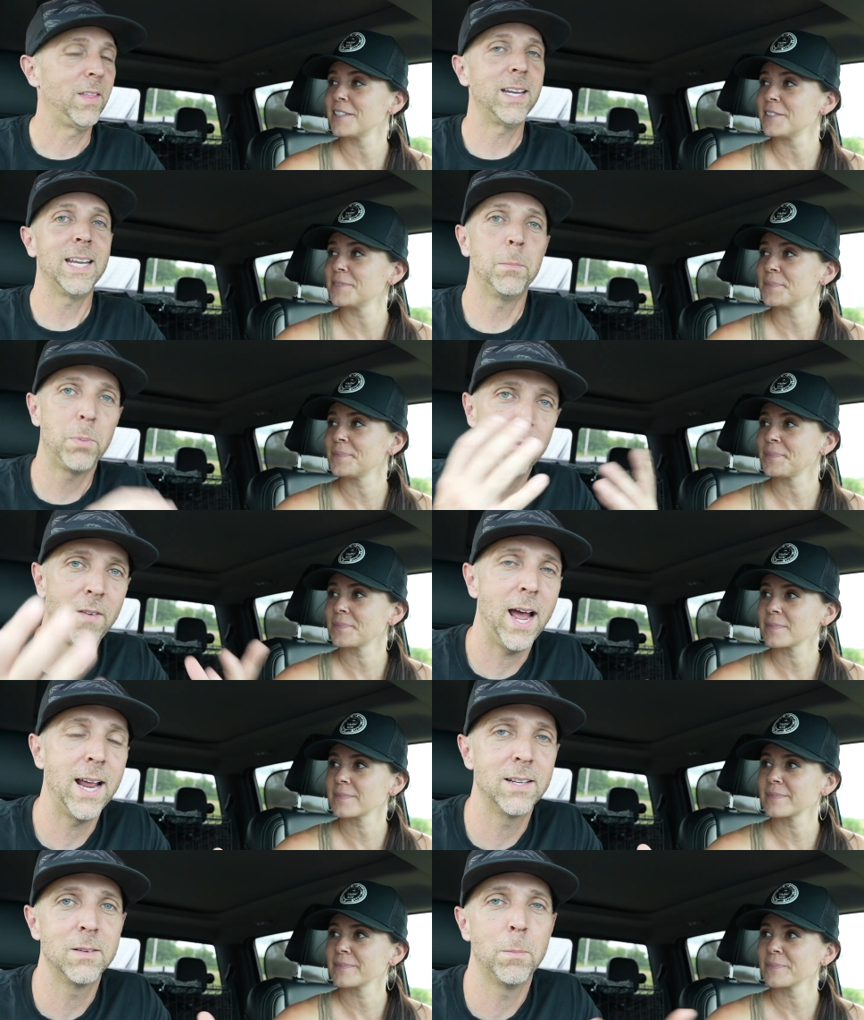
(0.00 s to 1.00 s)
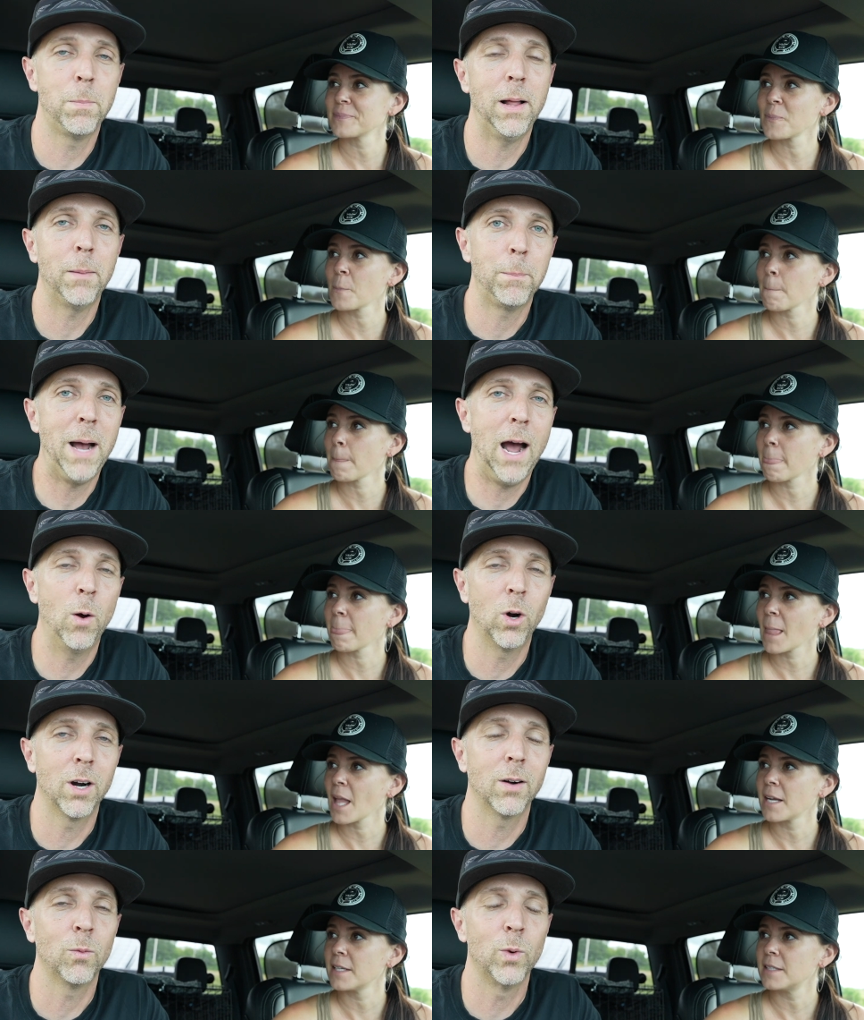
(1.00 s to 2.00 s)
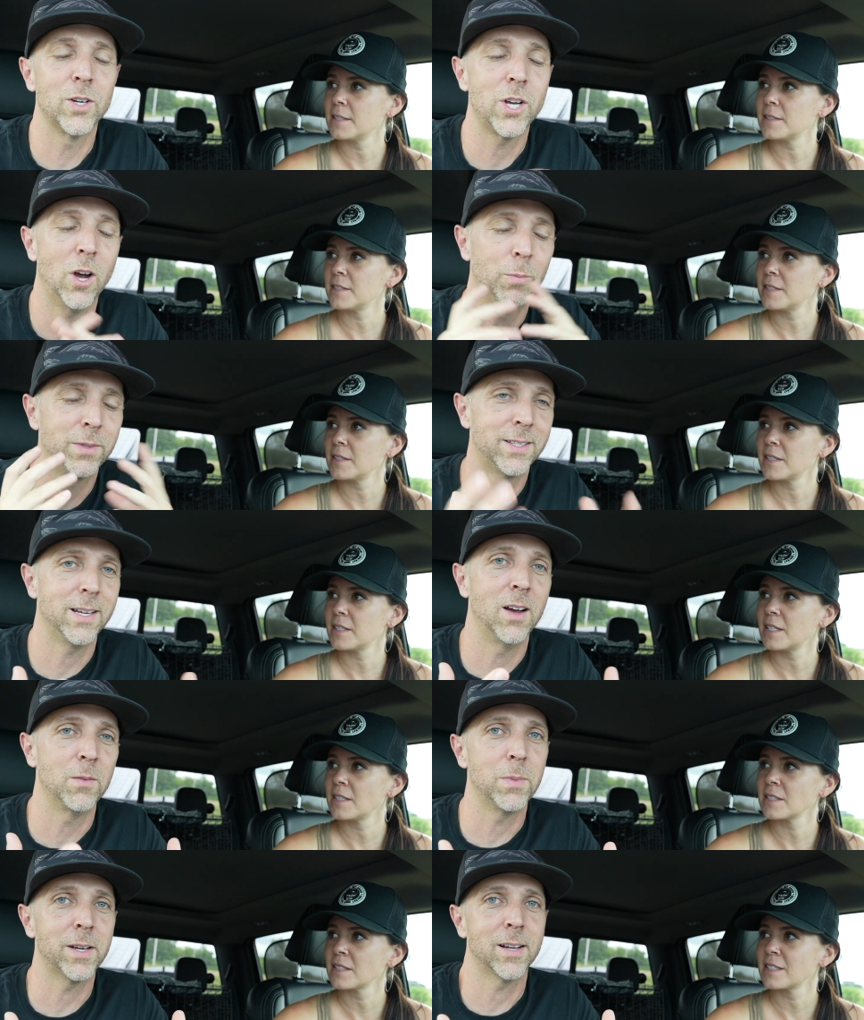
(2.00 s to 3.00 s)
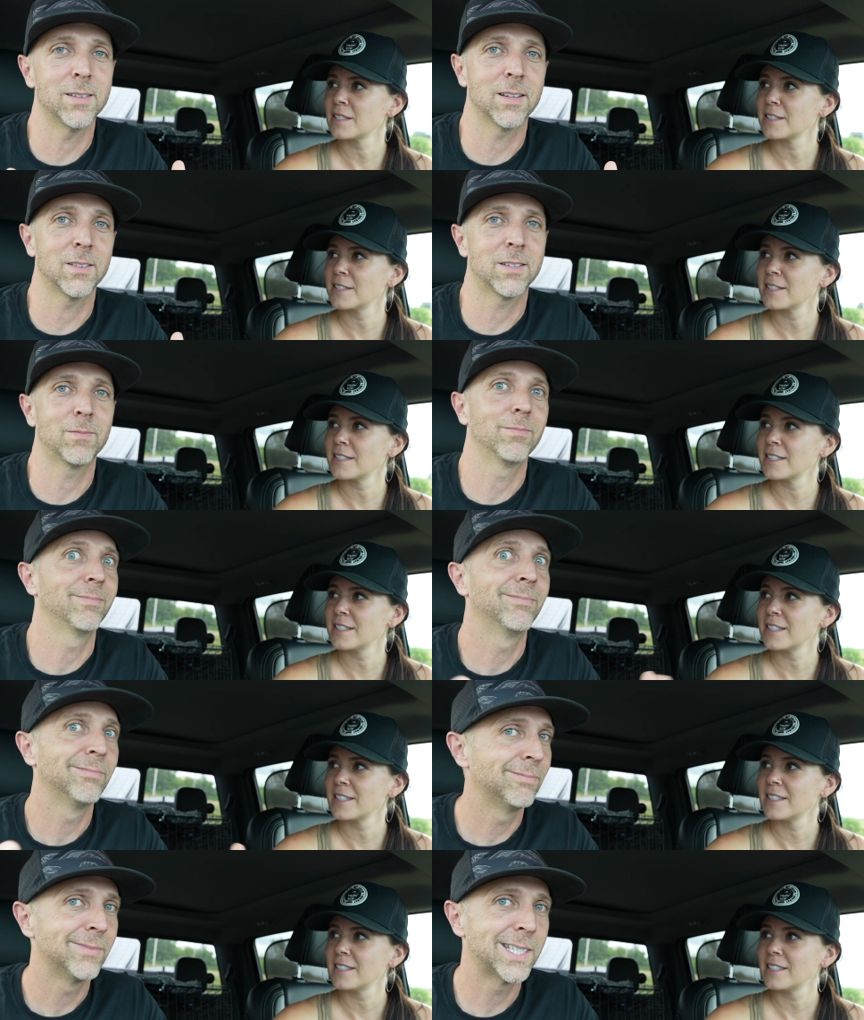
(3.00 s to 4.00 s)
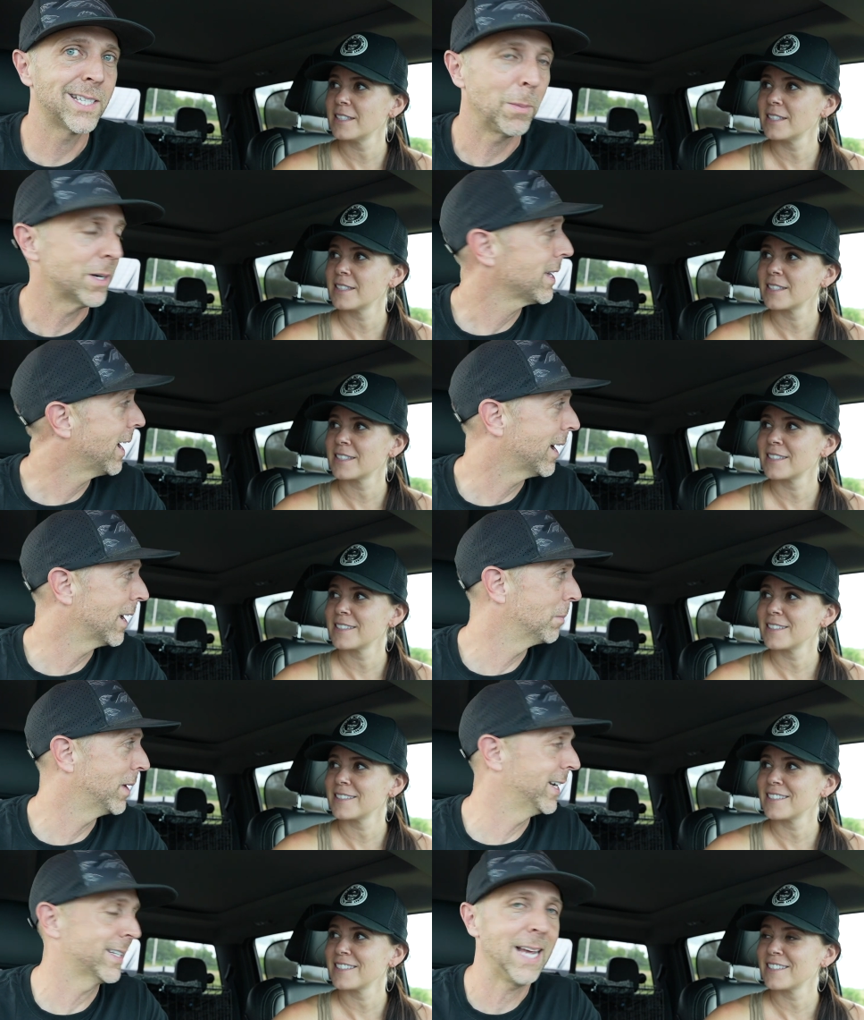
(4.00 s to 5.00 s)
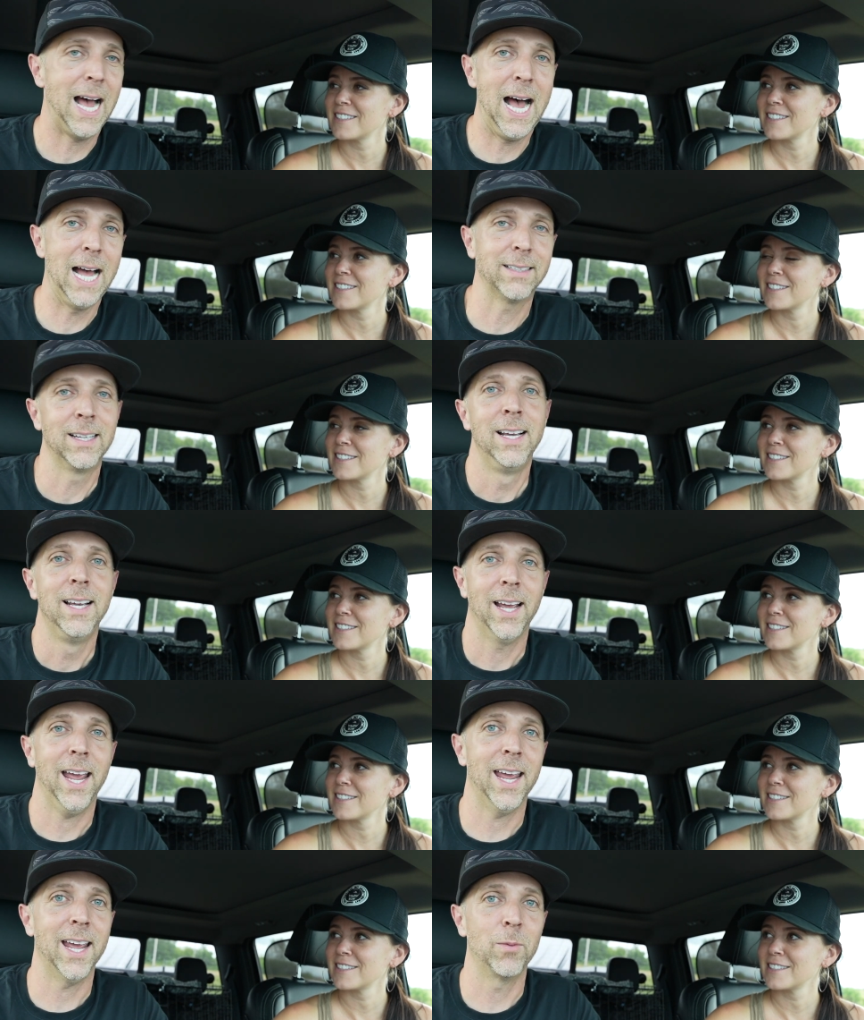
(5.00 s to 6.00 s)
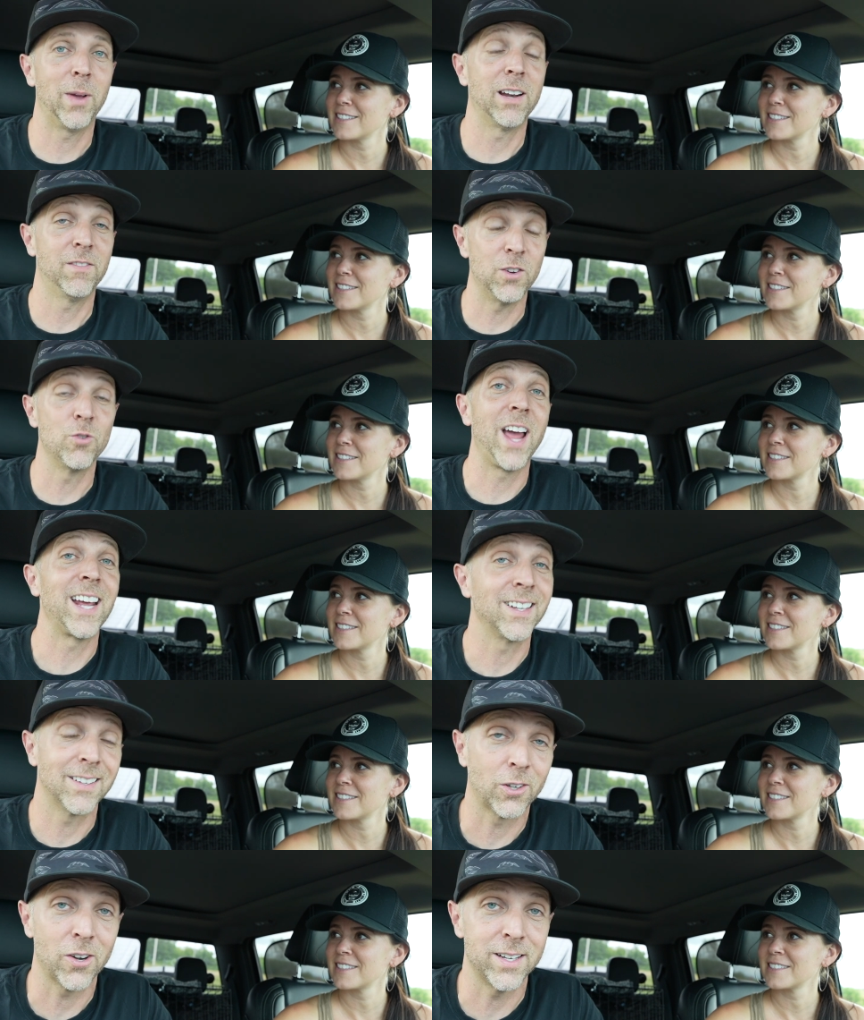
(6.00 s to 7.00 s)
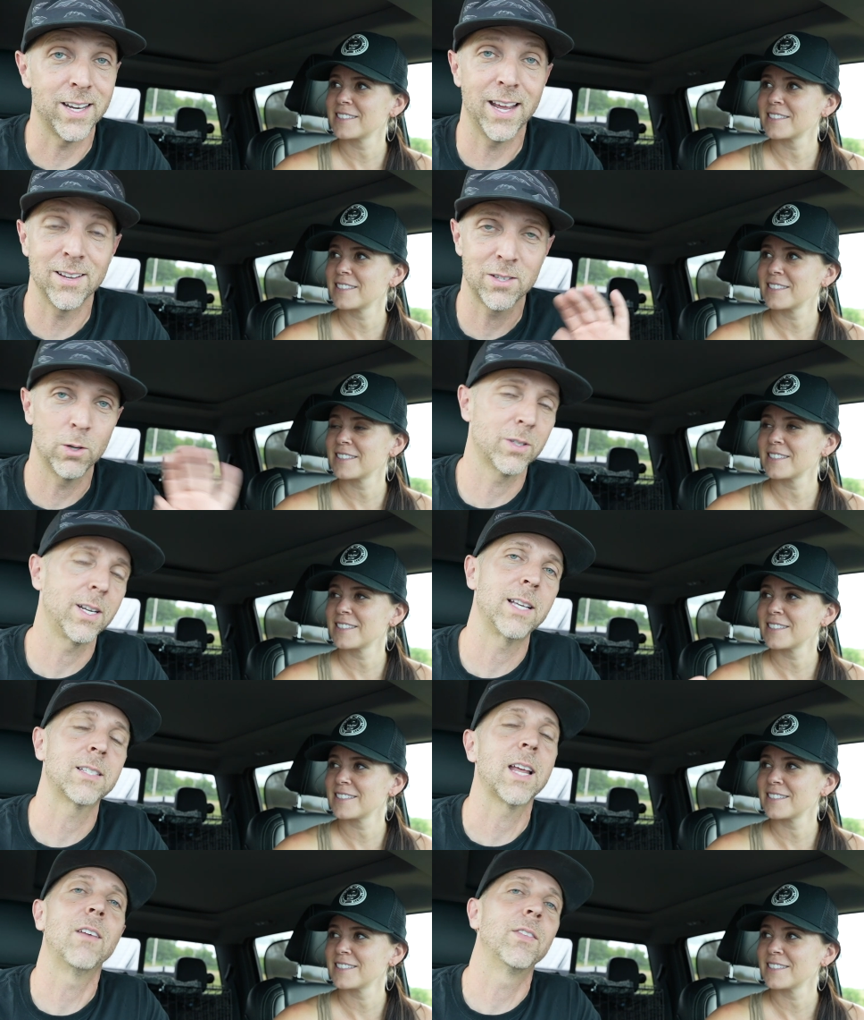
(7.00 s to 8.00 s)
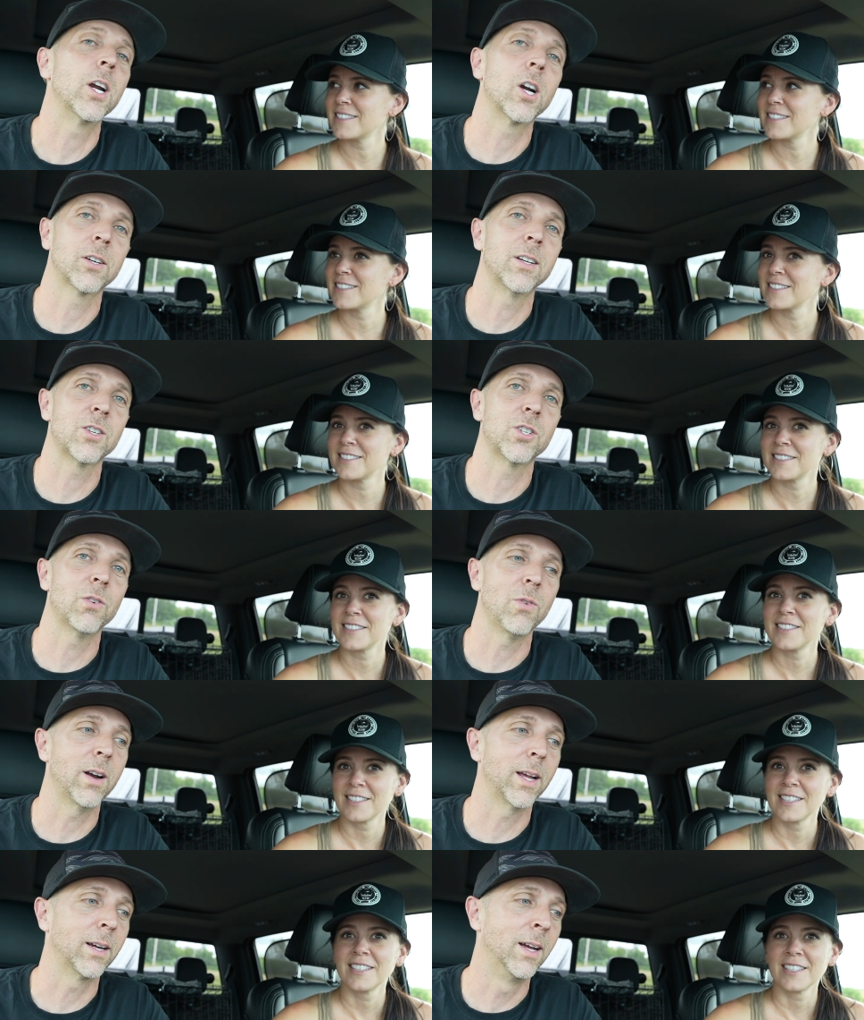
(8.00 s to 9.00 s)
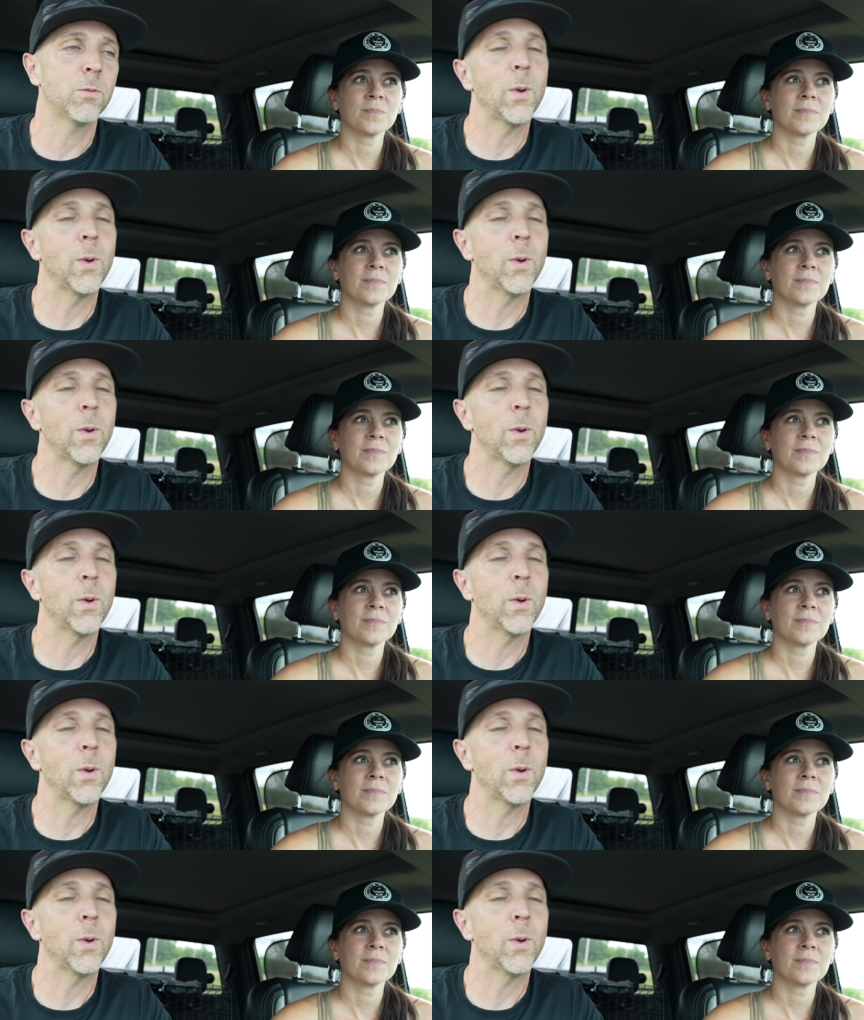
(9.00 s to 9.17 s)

Speaker 1: They did provide power, which helped a ton because it's summertime and it's hot, and we had a few 90-degree days, so it was nice to have the air conditioner running.